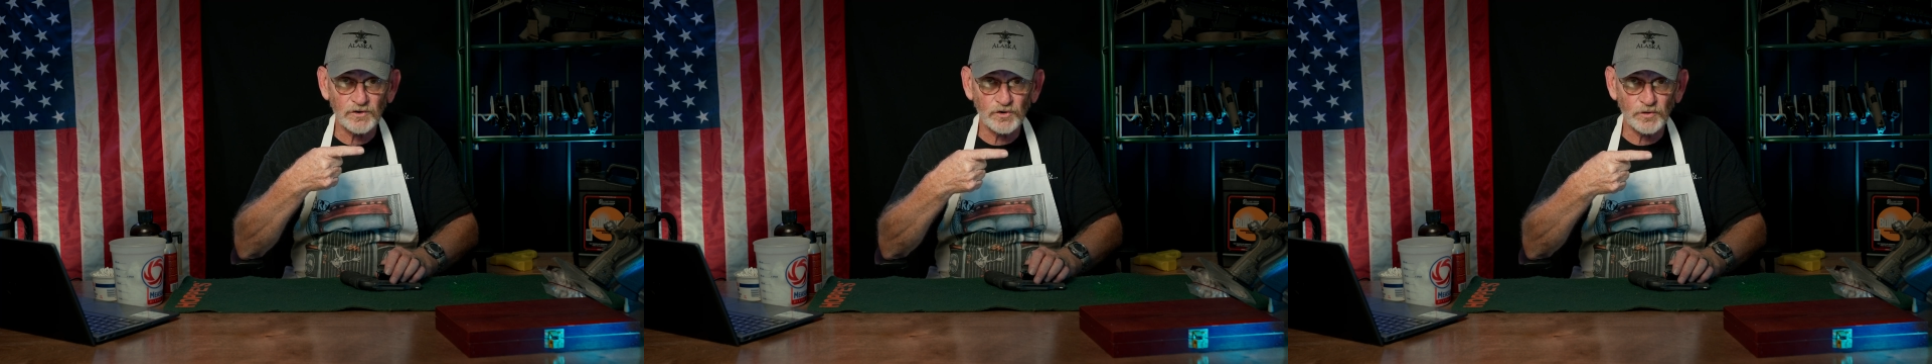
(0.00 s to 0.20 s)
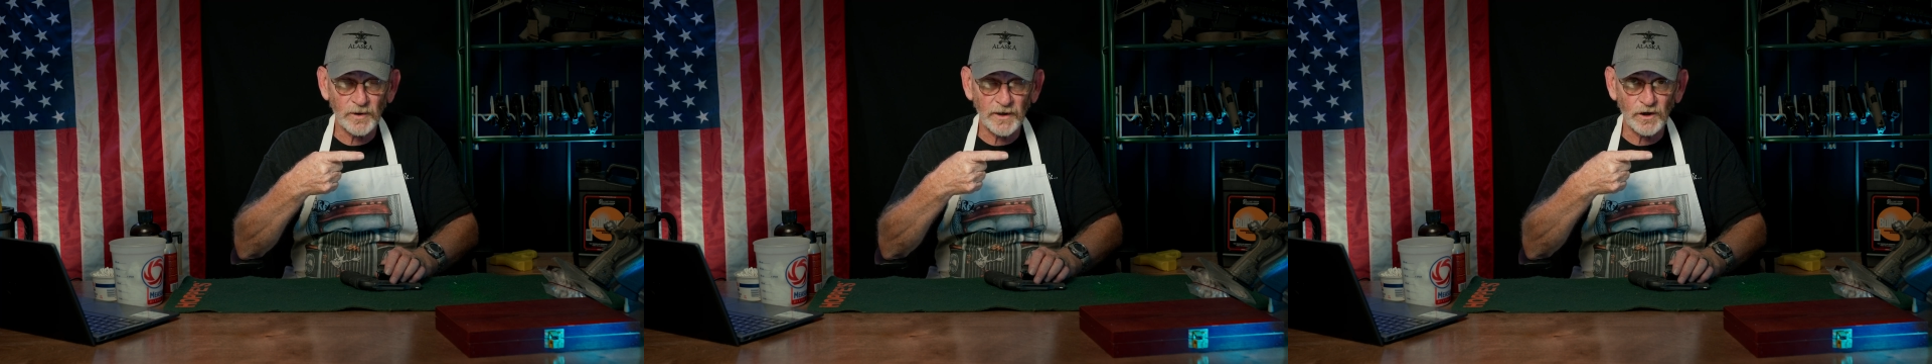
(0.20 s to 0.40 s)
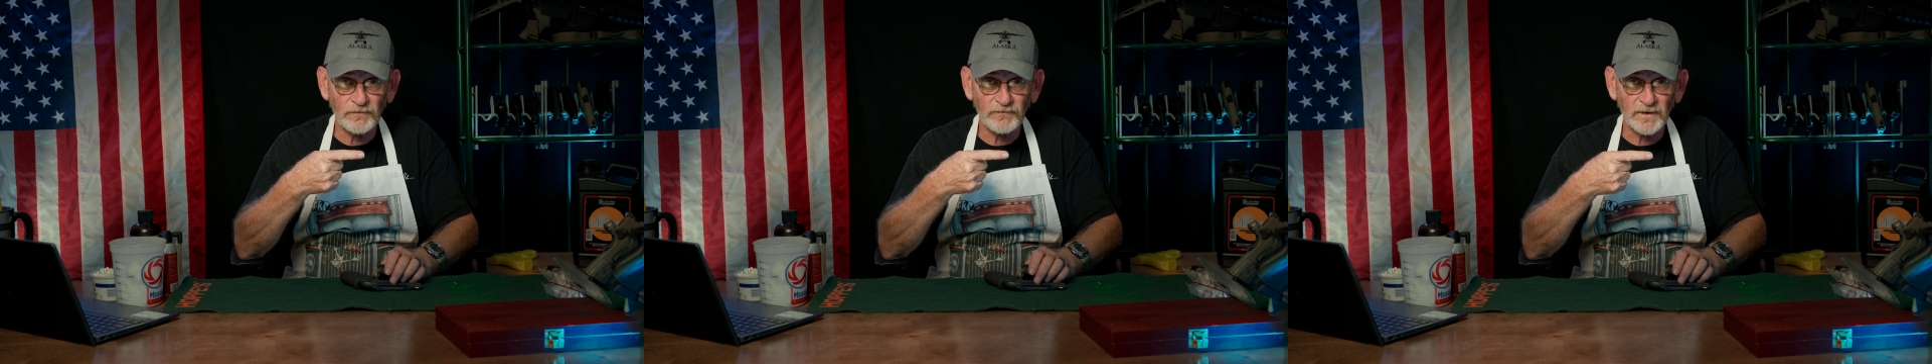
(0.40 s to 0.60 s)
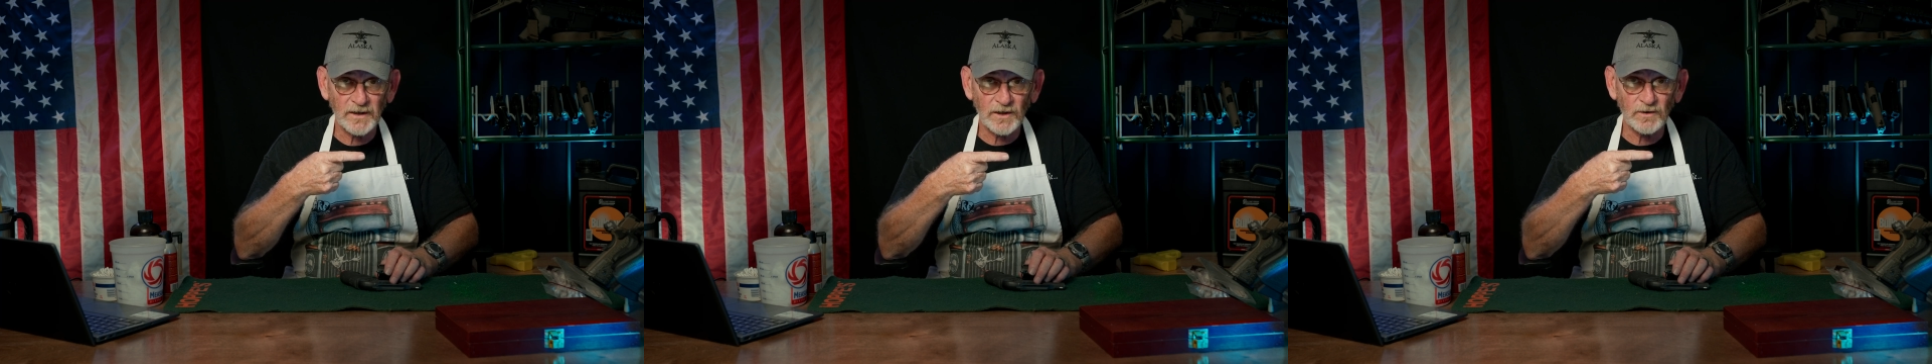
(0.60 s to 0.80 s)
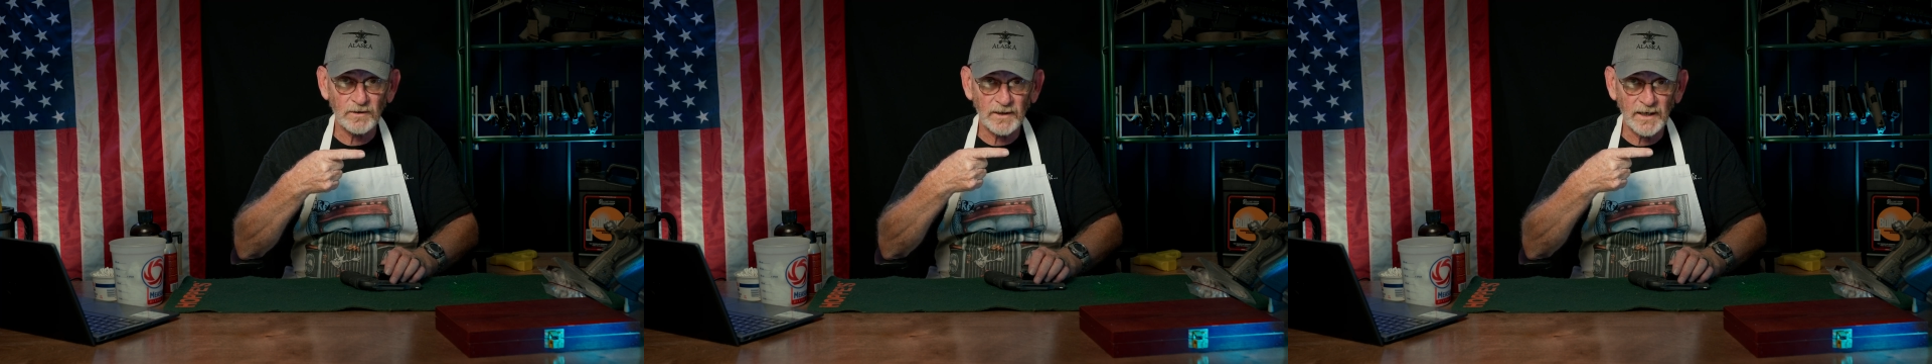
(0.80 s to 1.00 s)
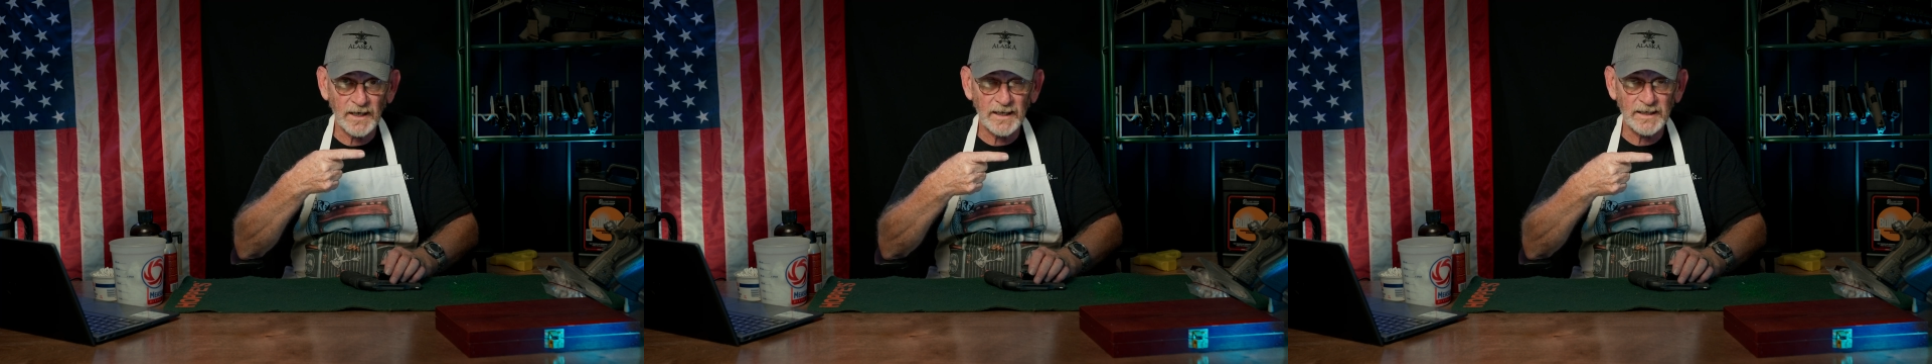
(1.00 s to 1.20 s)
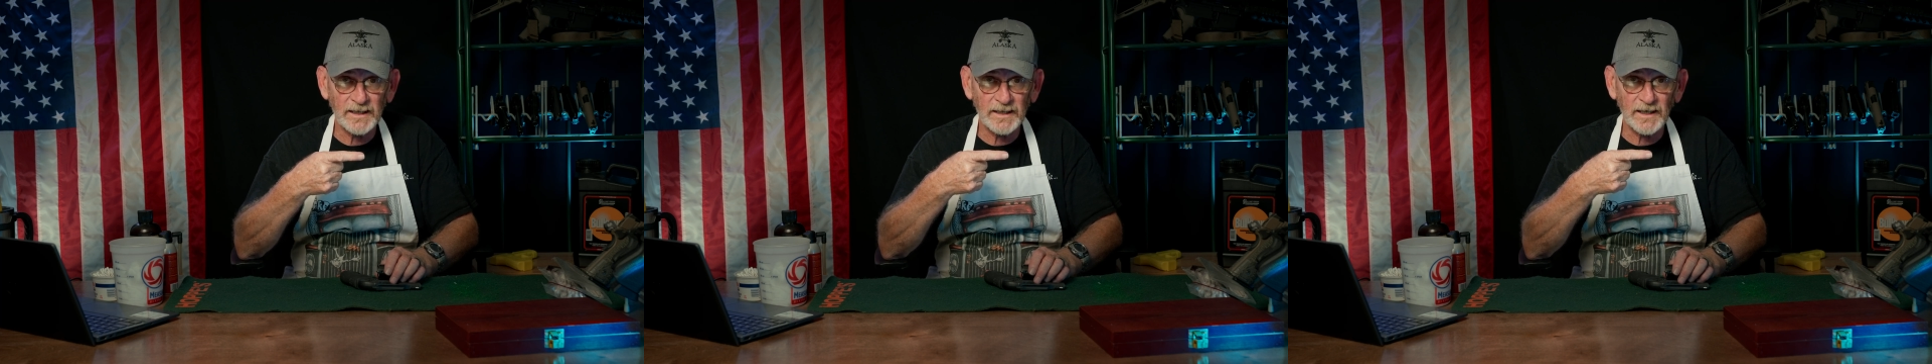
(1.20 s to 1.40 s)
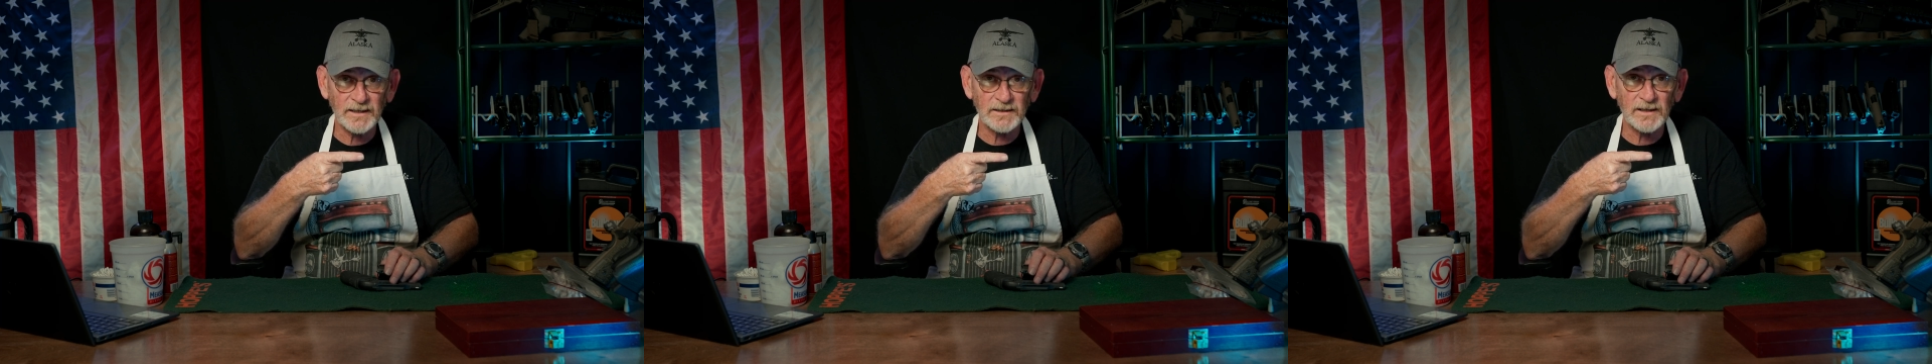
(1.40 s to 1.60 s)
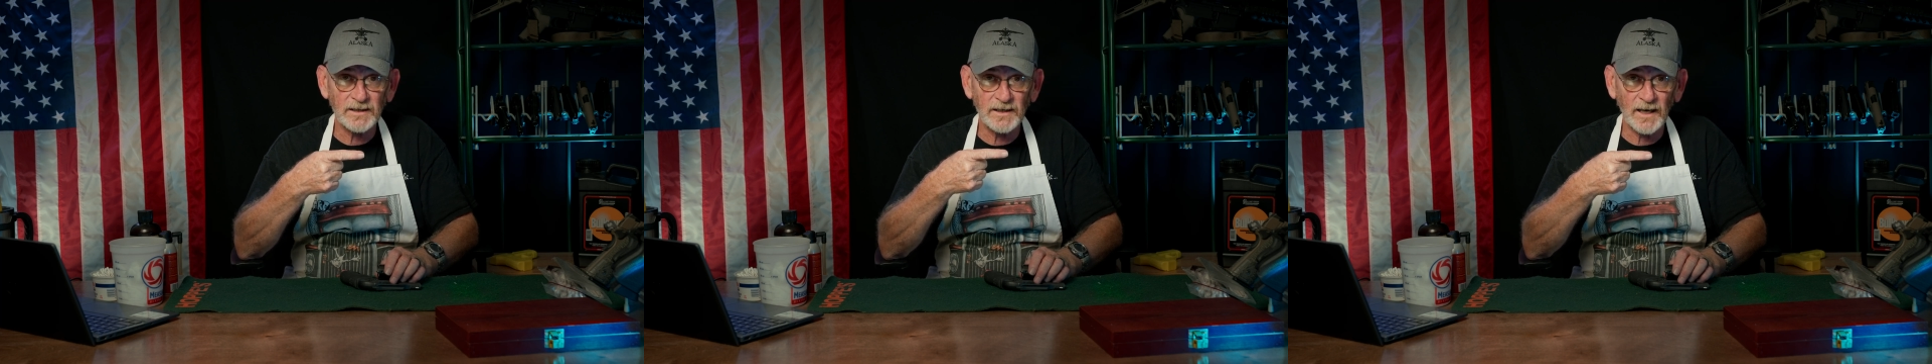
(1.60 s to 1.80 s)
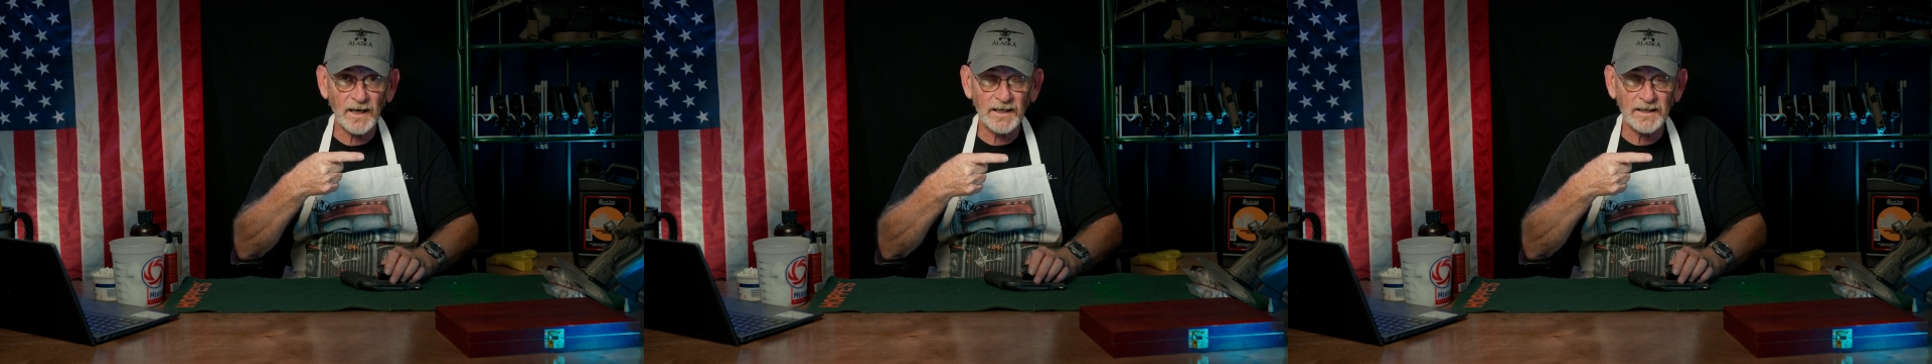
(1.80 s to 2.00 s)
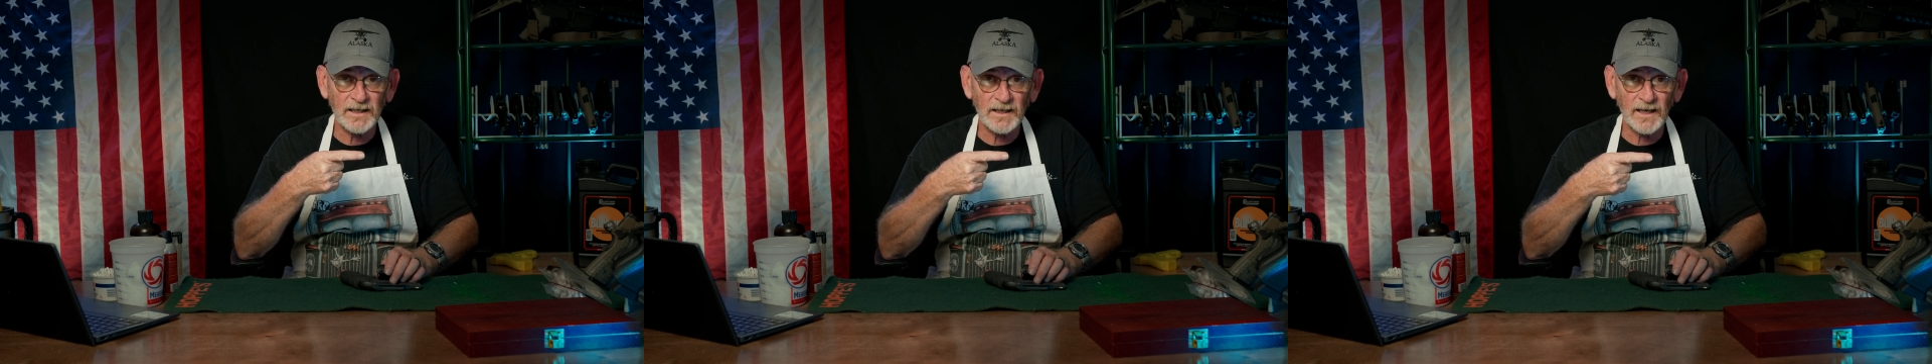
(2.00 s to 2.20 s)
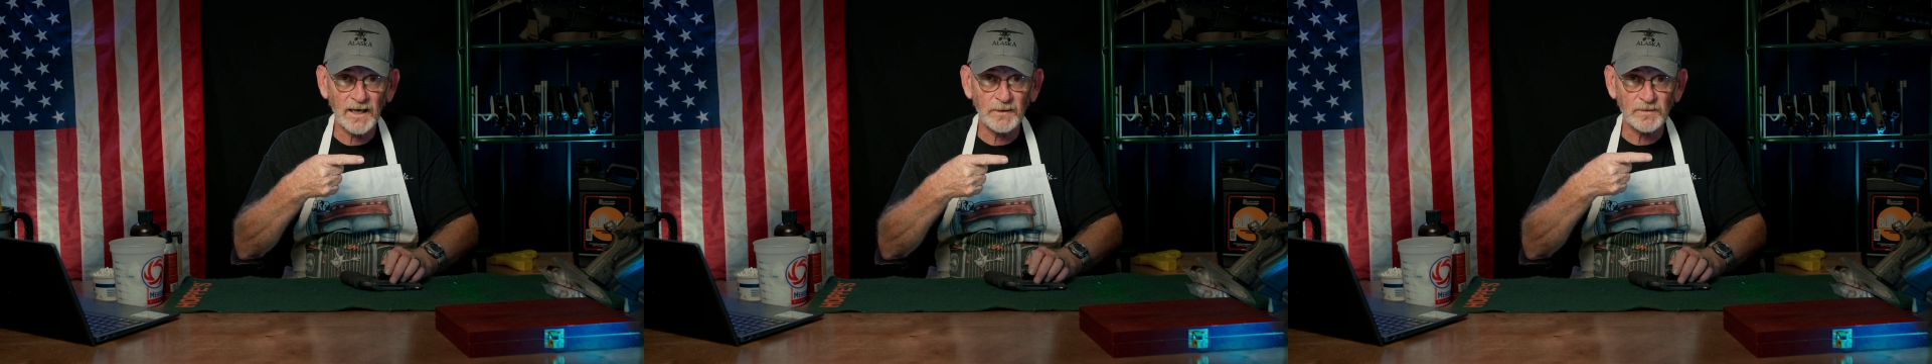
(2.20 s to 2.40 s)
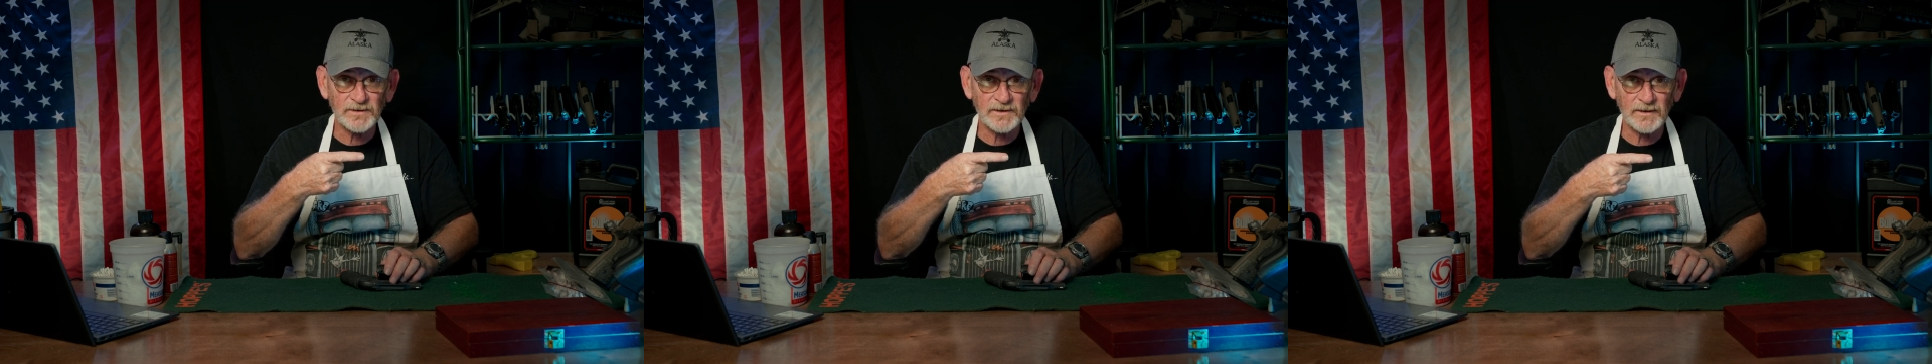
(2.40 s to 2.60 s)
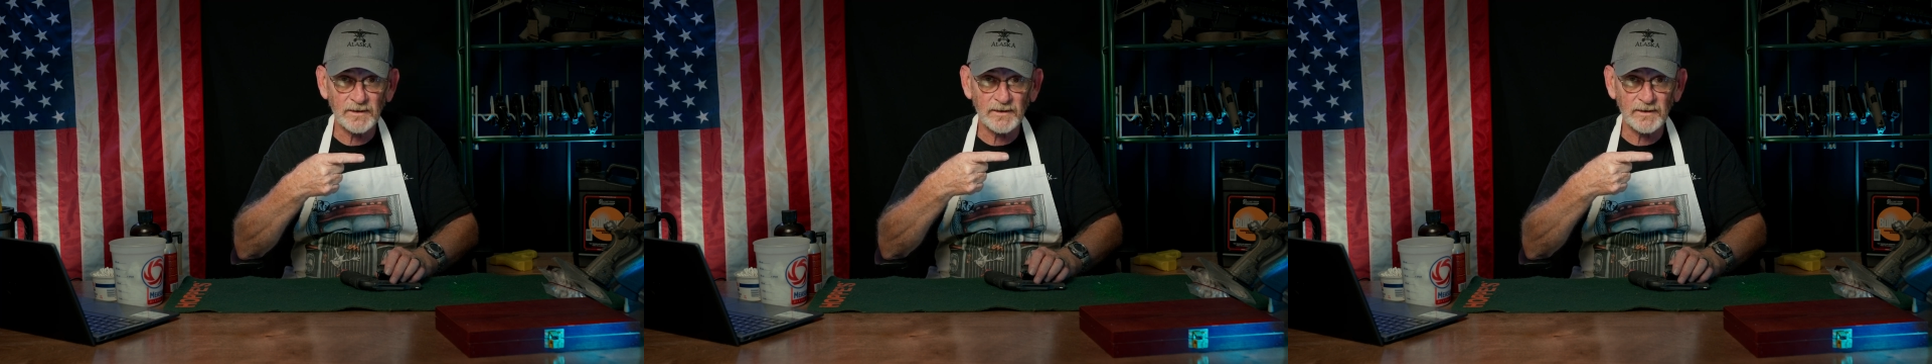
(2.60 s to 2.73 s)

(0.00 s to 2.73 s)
trigger finger 98 to 99%